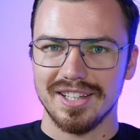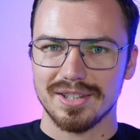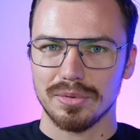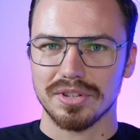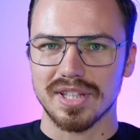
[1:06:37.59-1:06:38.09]

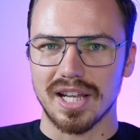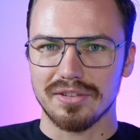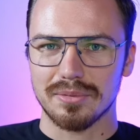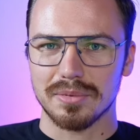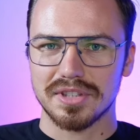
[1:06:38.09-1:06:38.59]
that we're starting
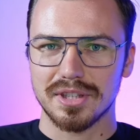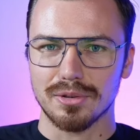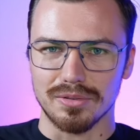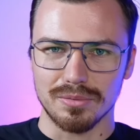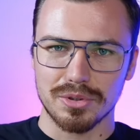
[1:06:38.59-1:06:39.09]
from the
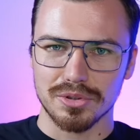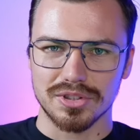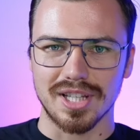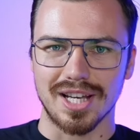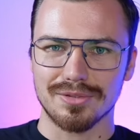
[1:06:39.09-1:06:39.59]
zero and we should
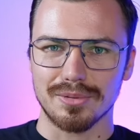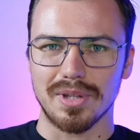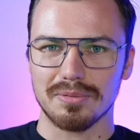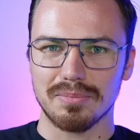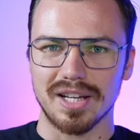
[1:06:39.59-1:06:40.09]
start from
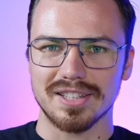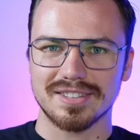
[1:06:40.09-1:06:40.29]
like minus